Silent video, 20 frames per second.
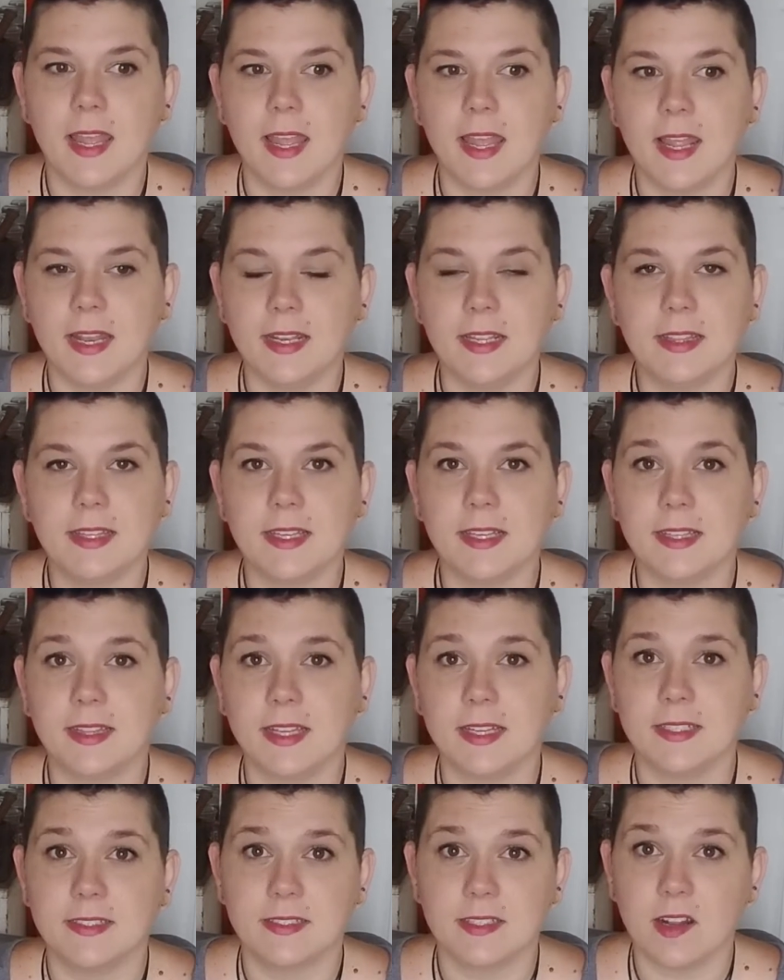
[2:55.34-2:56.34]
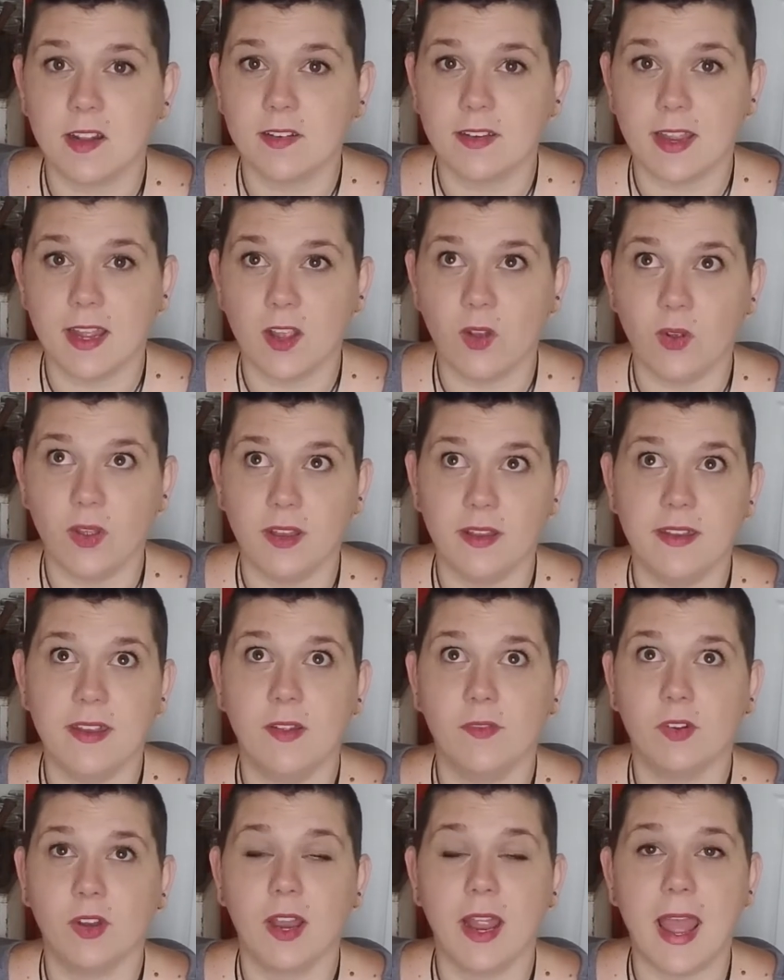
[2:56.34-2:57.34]
anything that is not now and
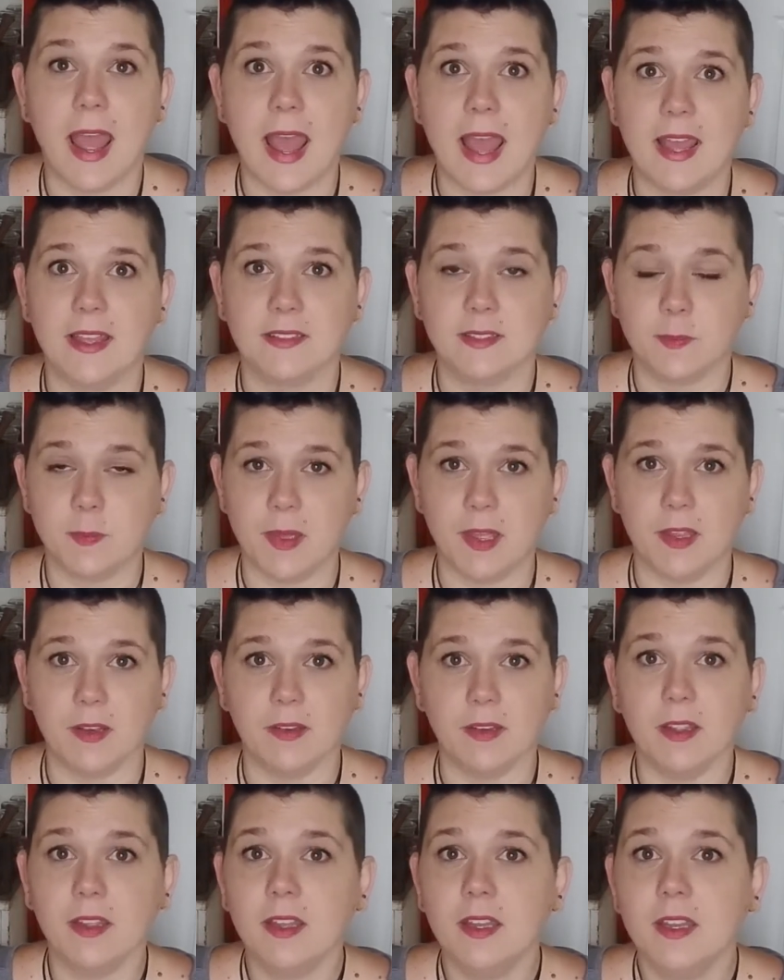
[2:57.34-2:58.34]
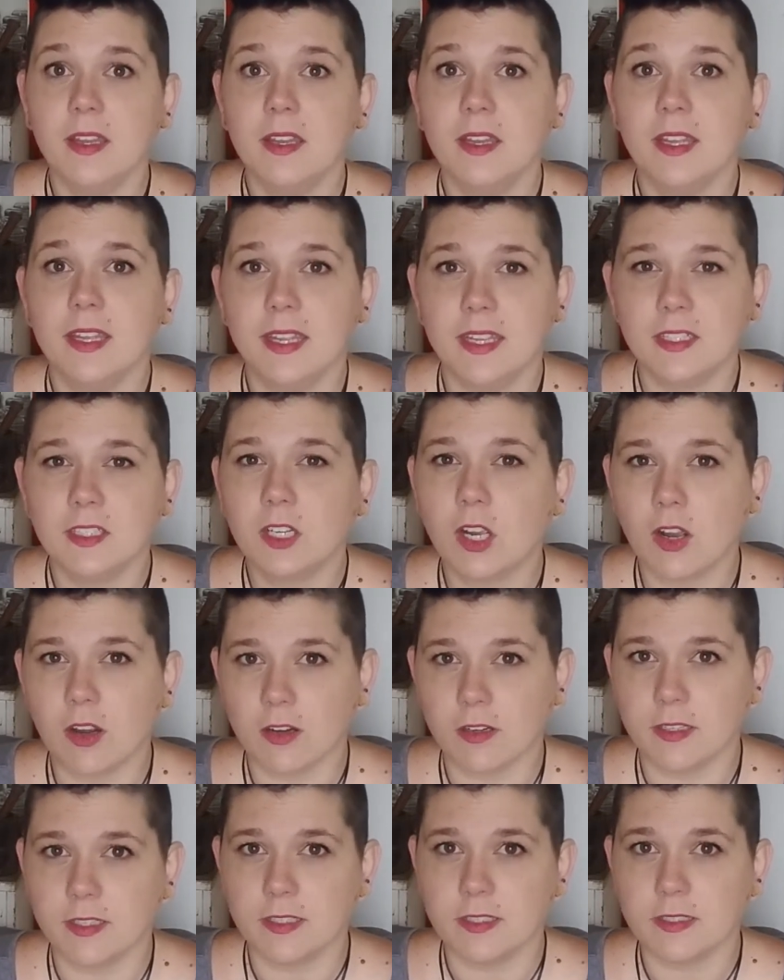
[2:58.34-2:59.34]
never has been
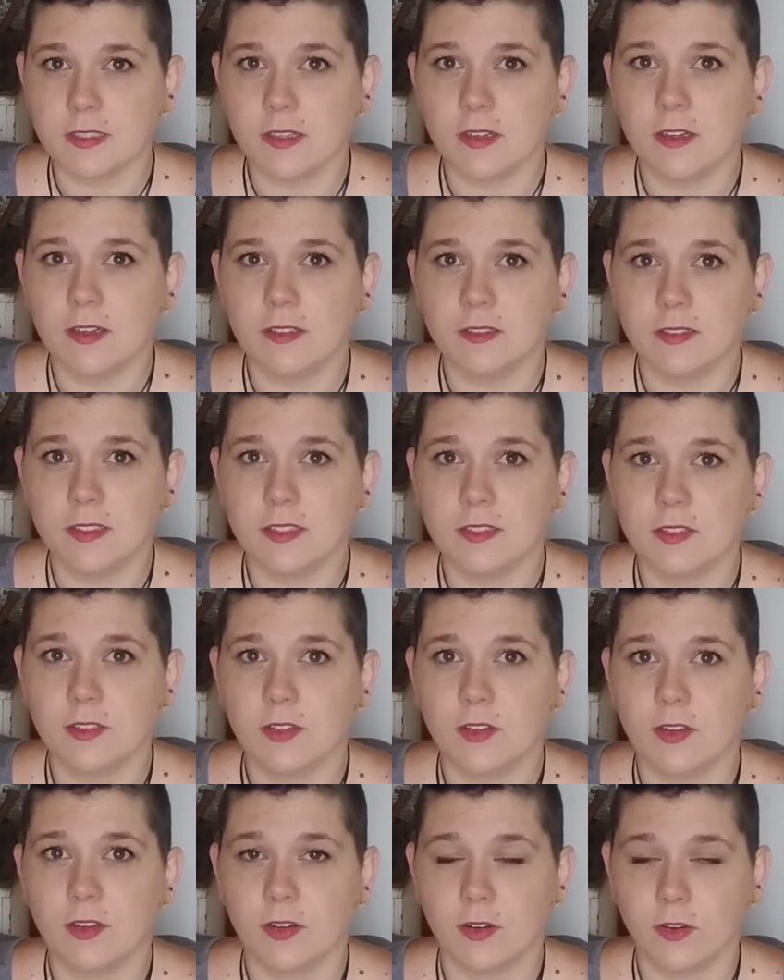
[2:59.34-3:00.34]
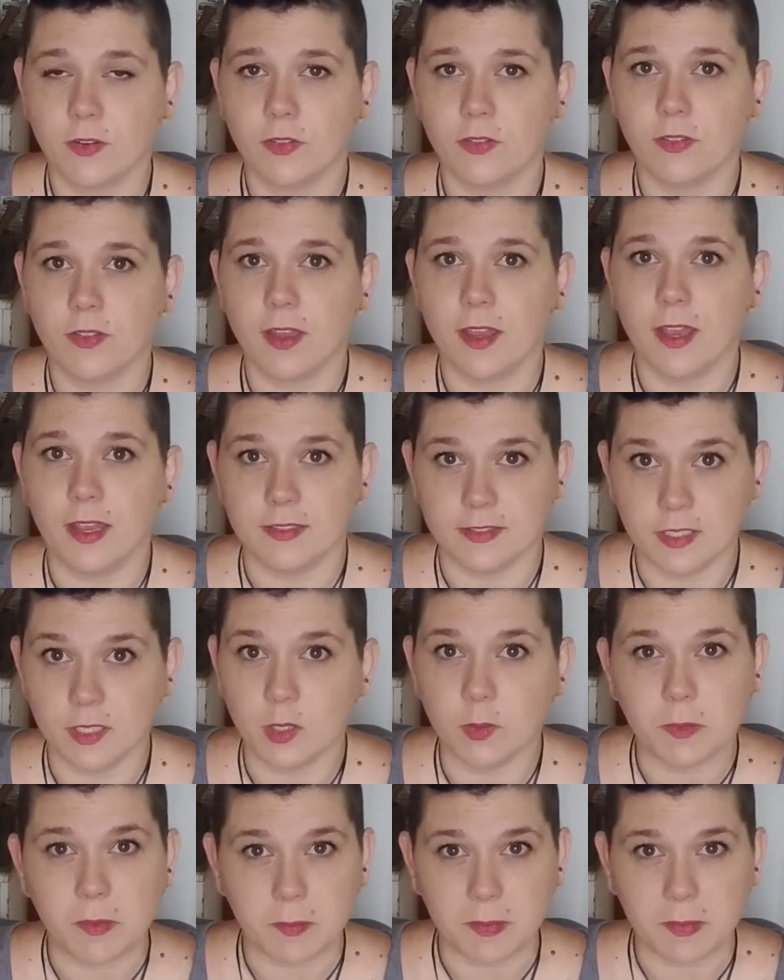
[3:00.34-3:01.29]
incarnate on this earth as a human